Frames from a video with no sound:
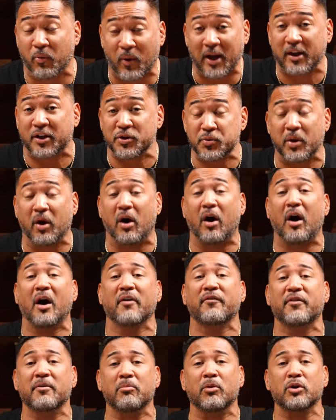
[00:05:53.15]
Why? Because we
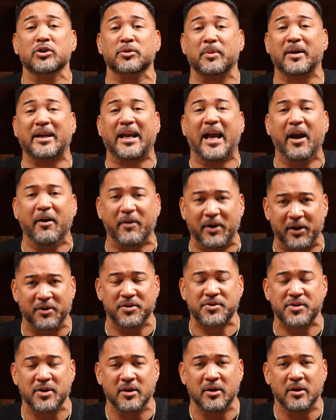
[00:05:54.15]
offer multiple
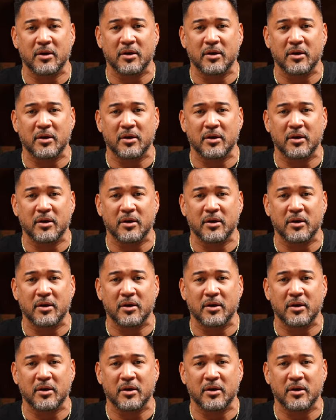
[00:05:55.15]
carriers